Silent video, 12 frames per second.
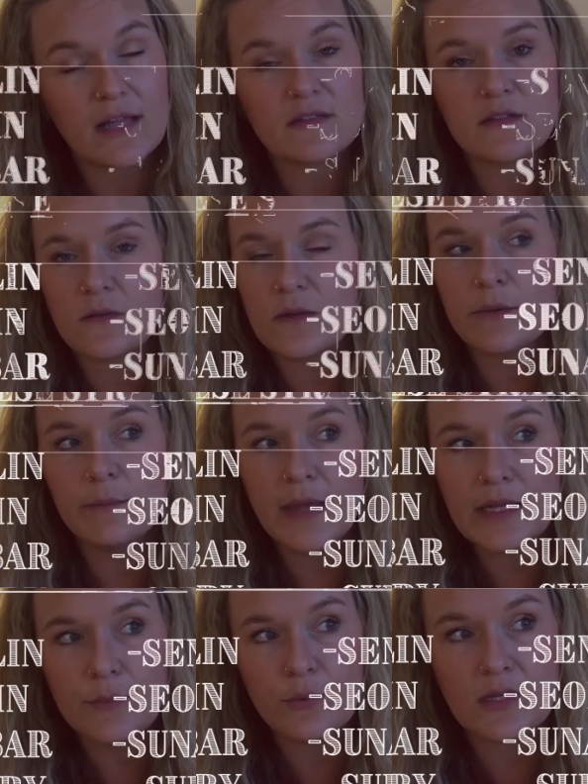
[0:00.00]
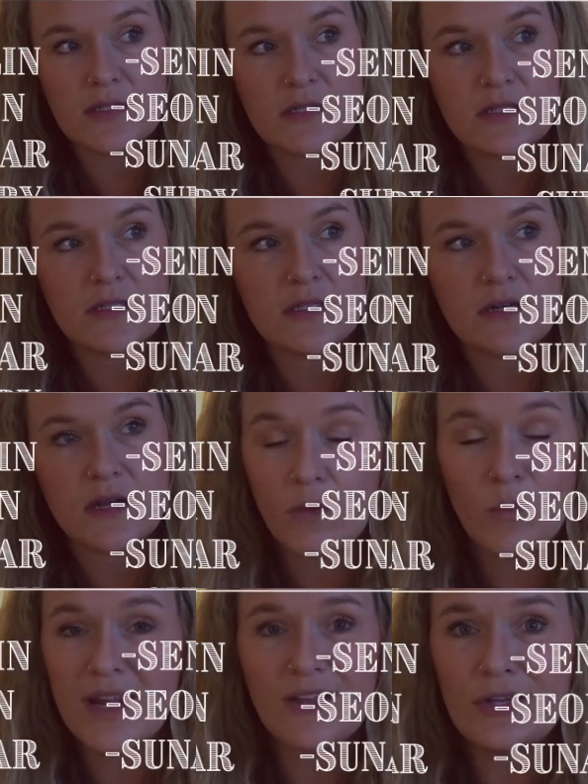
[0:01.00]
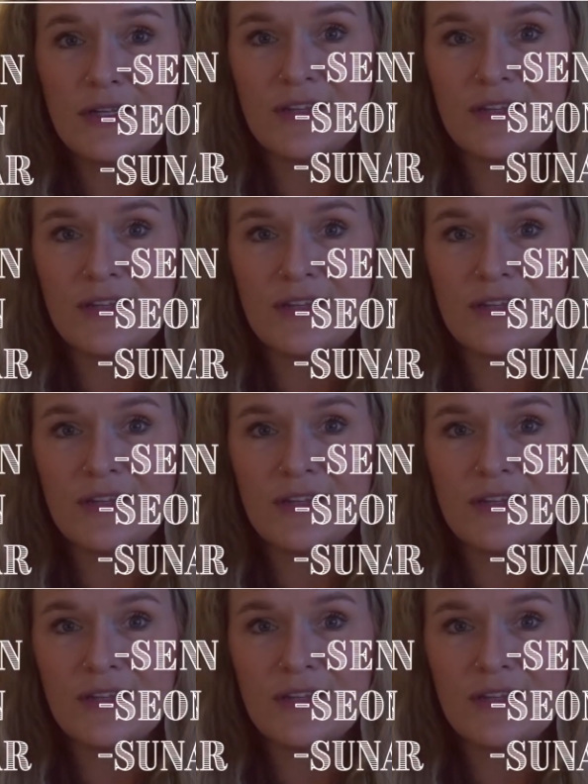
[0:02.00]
and so there were many points in this series when I couldn't